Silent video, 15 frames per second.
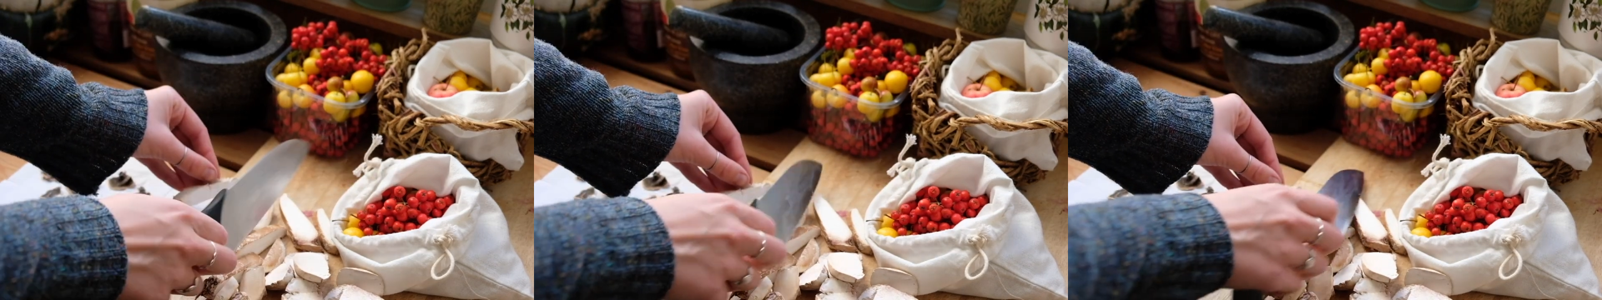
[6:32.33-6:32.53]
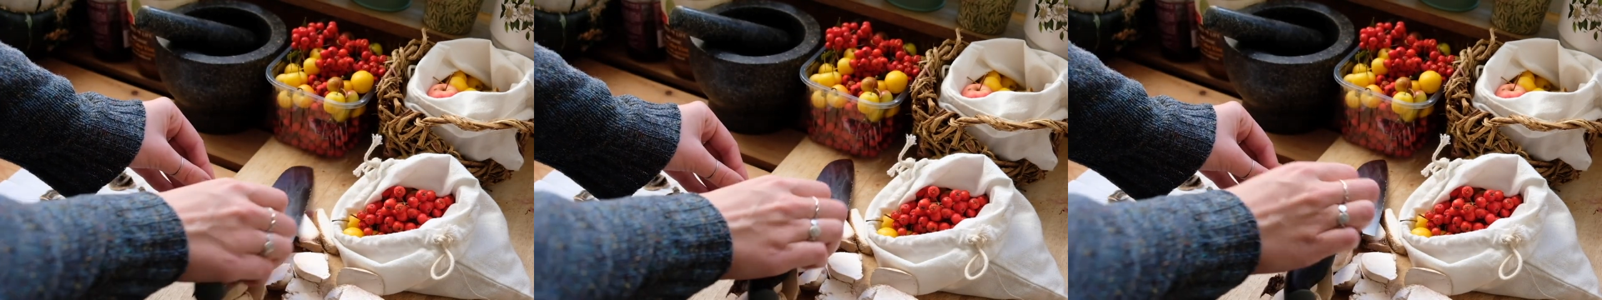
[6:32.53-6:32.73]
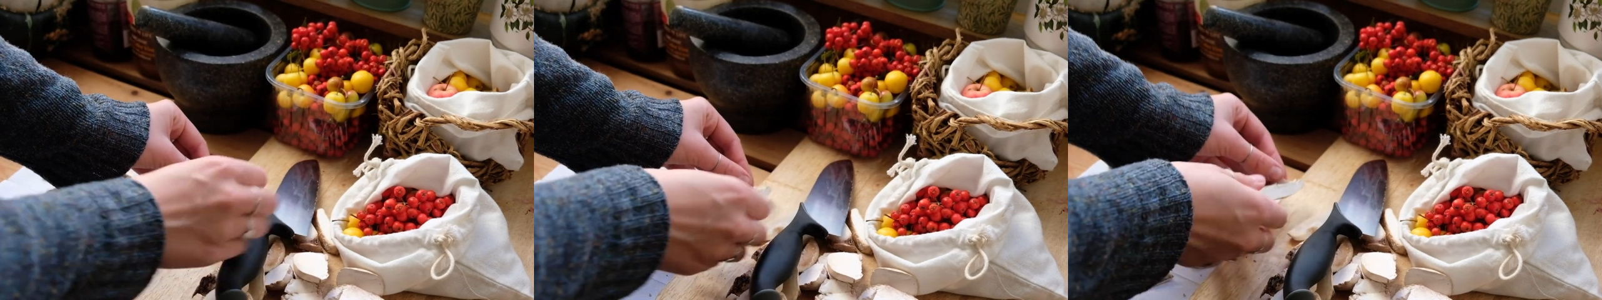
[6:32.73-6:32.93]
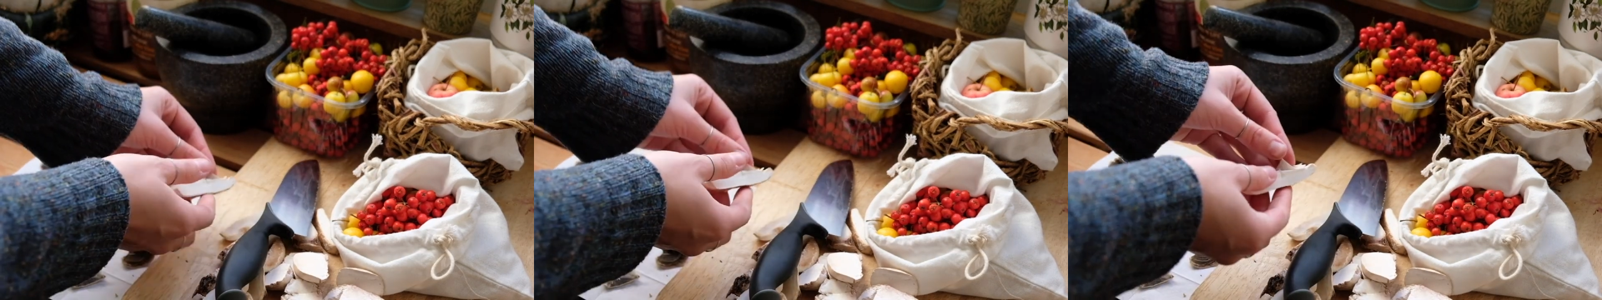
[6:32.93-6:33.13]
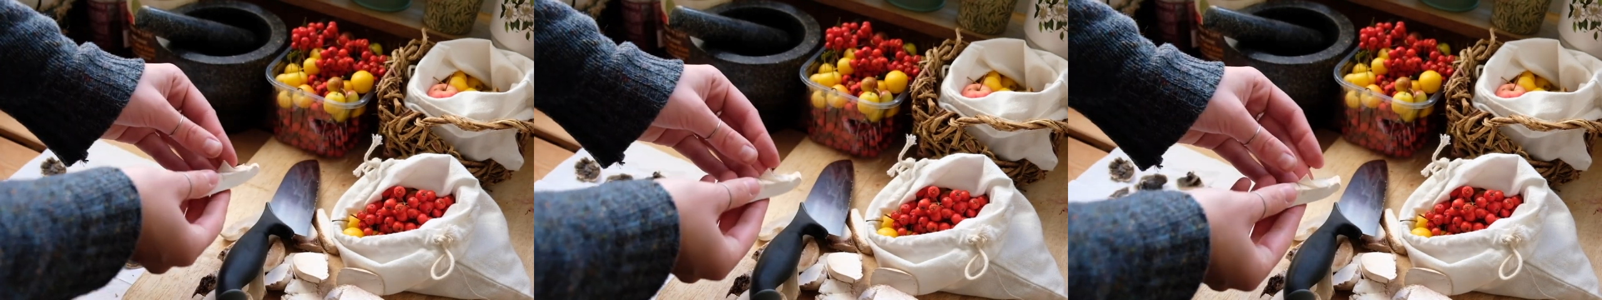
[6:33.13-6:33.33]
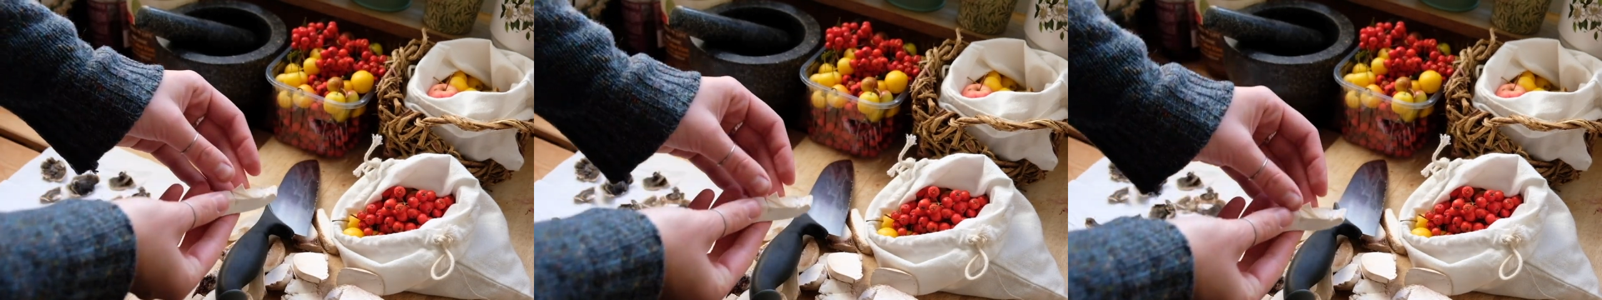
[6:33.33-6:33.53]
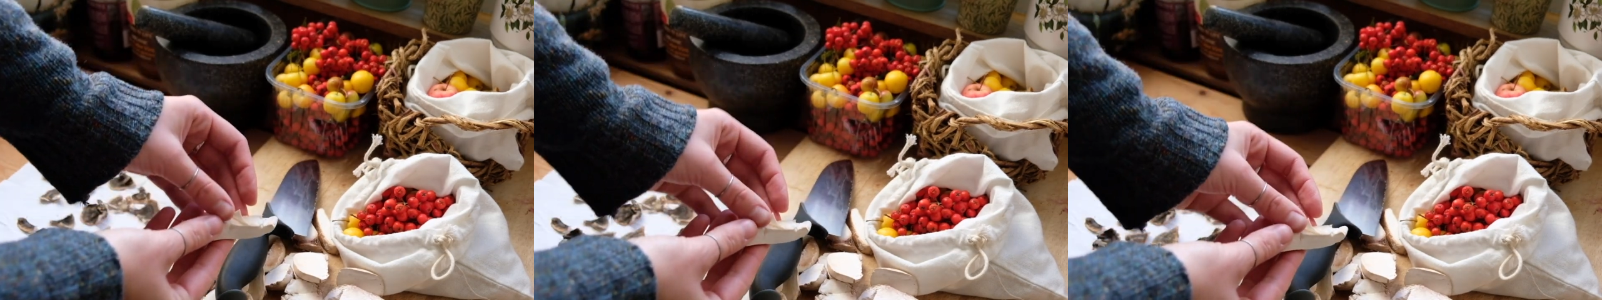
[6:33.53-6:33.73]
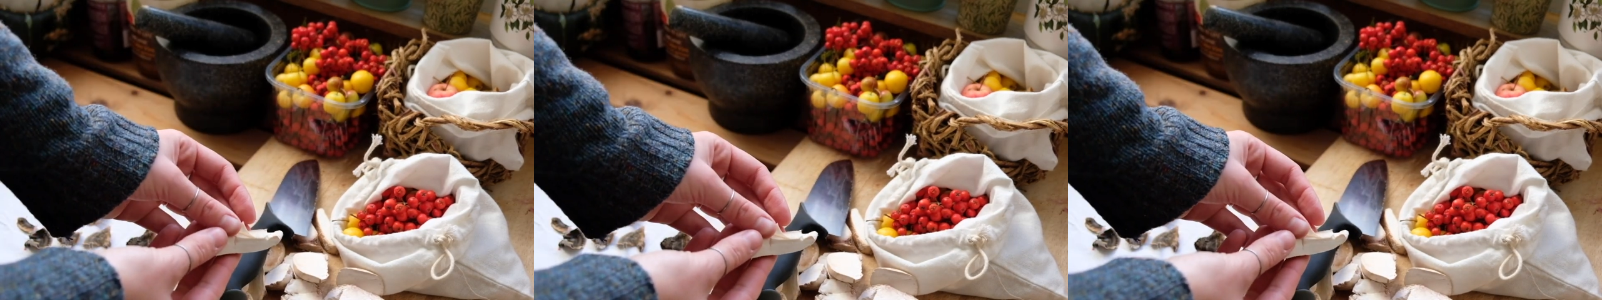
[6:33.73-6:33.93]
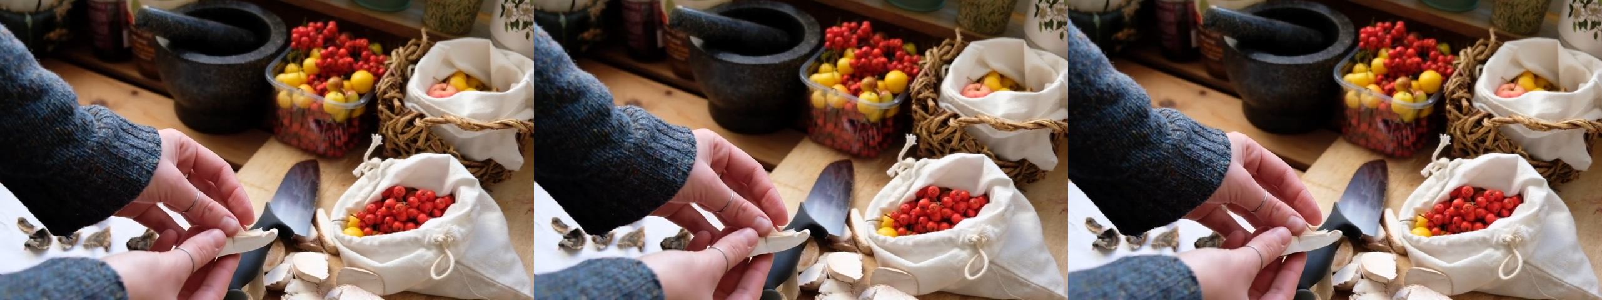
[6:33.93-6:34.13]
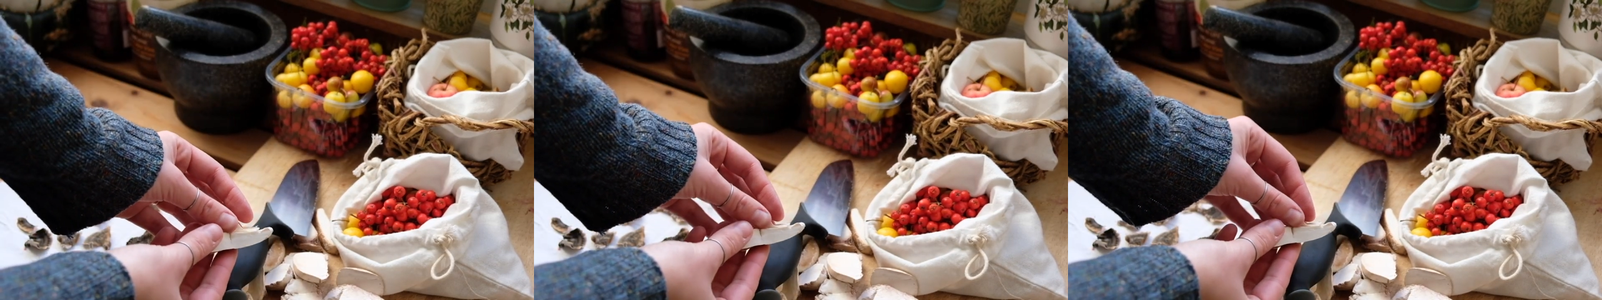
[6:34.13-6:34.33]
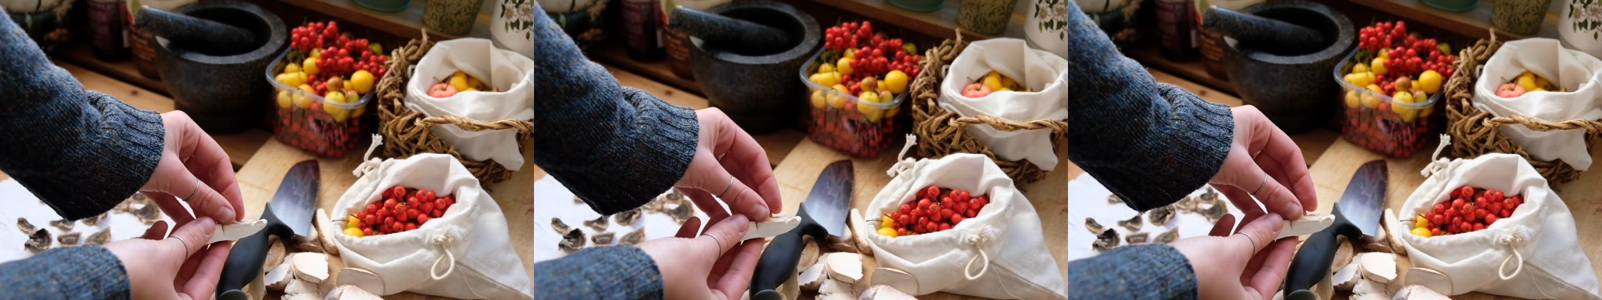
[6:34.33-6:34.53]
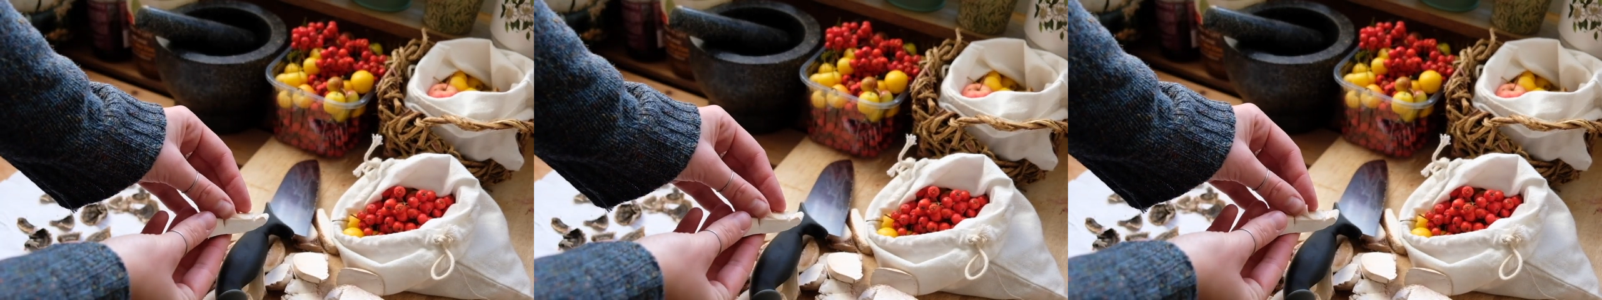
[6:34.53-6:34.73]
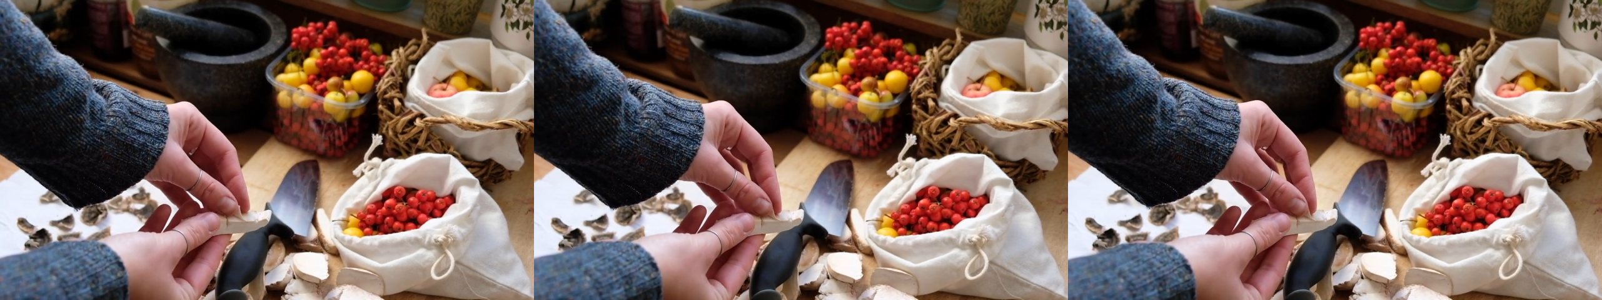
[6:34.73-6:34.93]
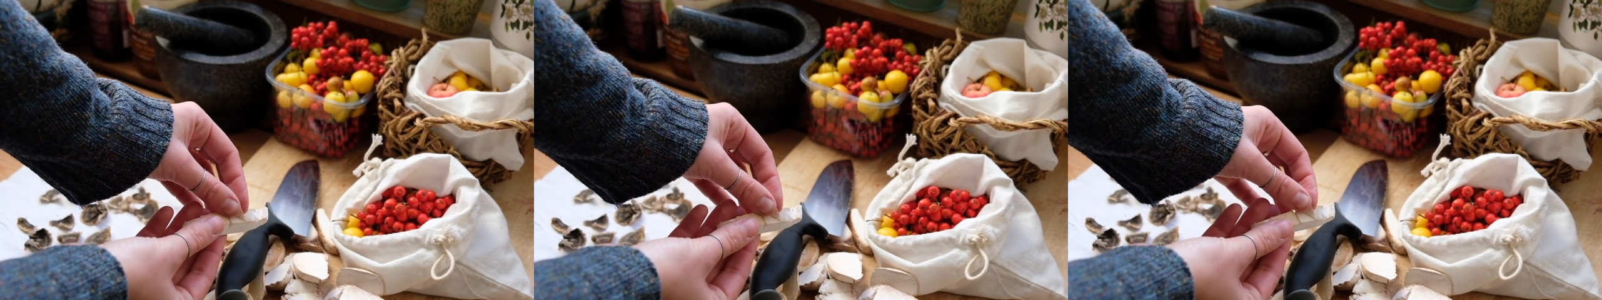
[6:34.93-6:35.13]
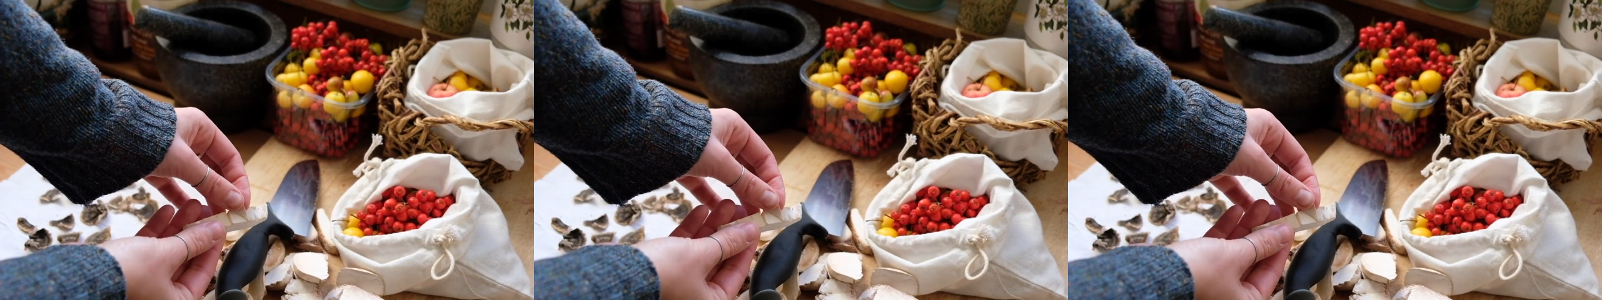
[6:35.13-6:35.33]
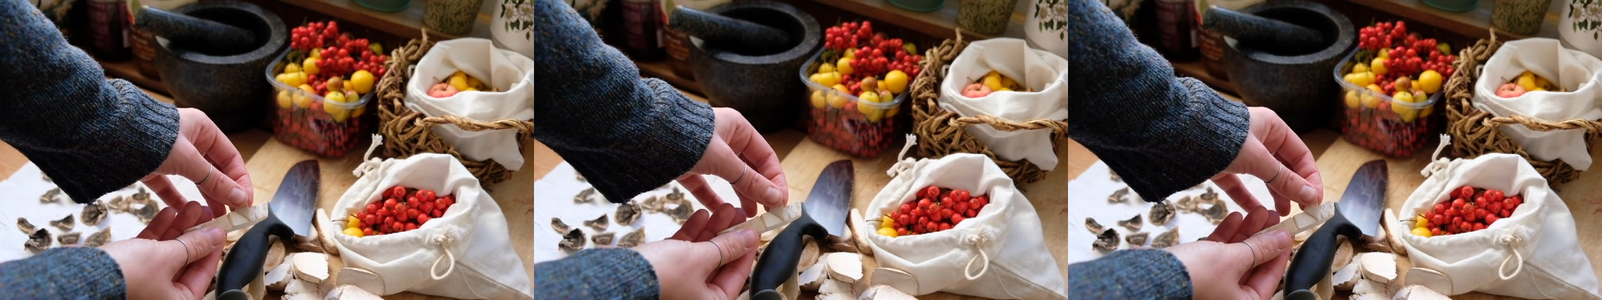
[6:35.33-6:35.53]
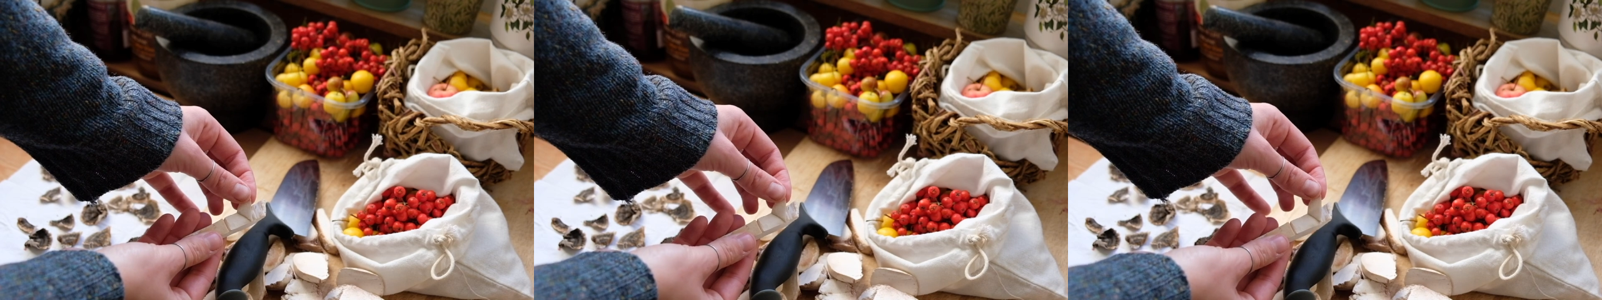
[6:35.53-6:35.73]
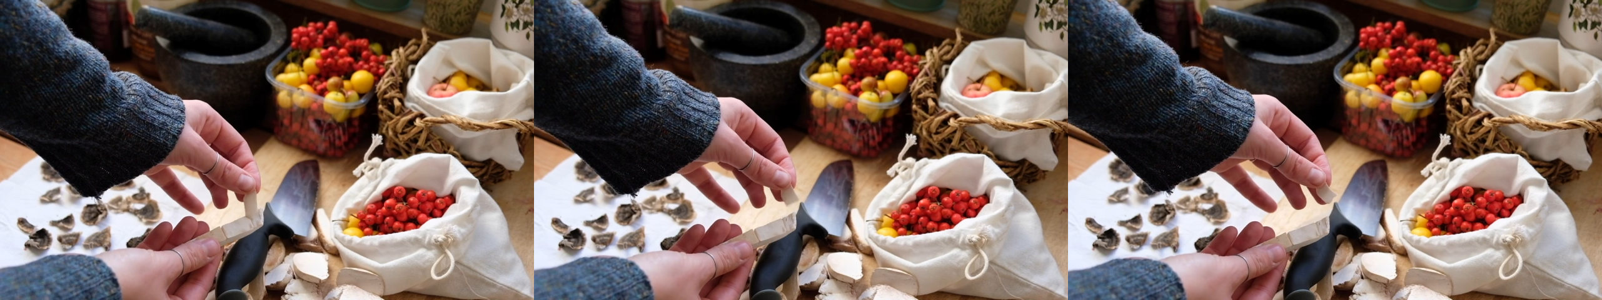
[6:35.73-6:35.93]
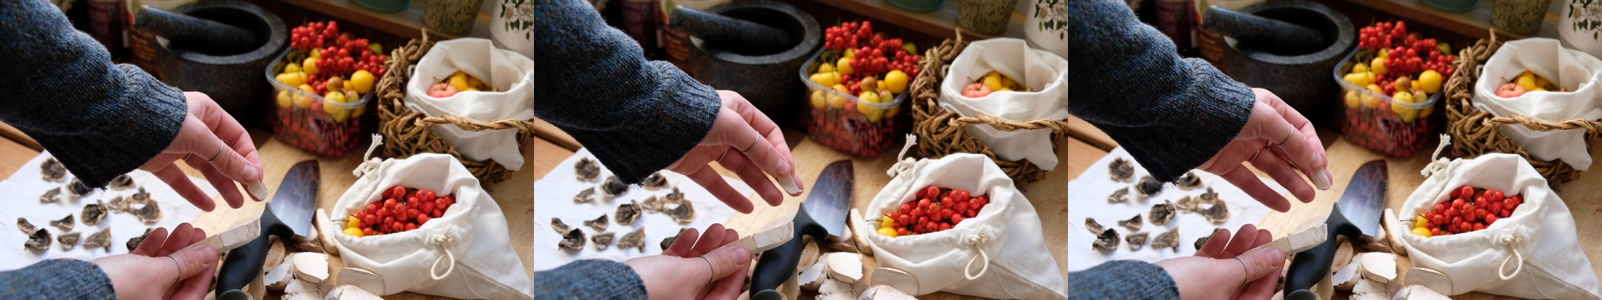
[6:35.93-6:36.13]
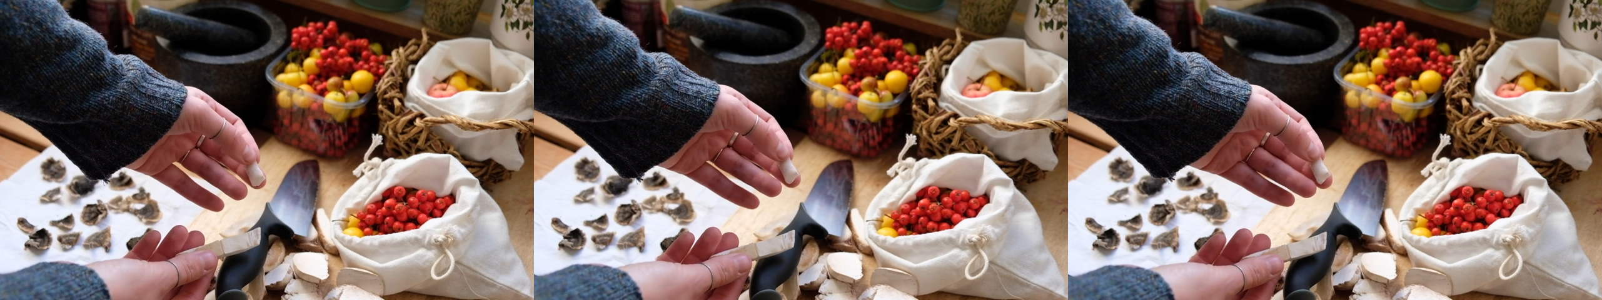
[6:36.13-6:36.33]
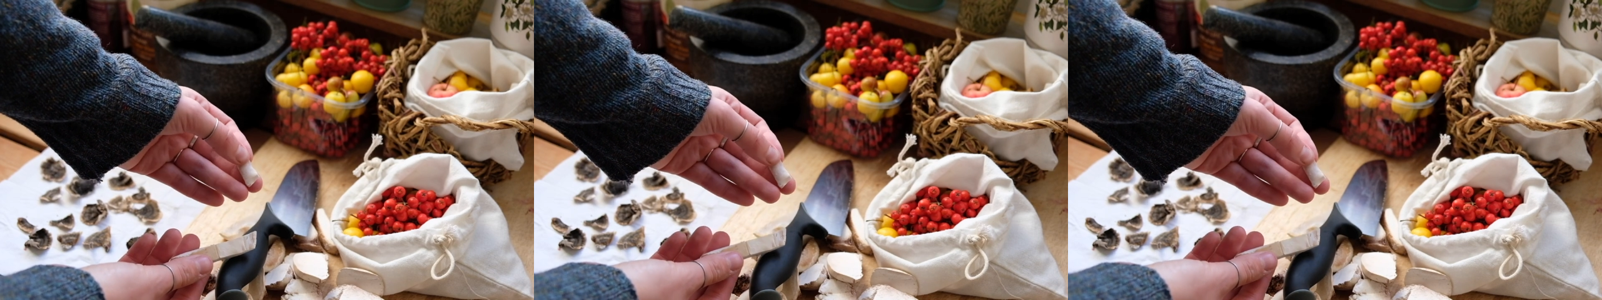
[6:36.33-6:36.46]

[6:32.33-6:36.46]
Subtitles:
No face is visible, so there are no lips to read.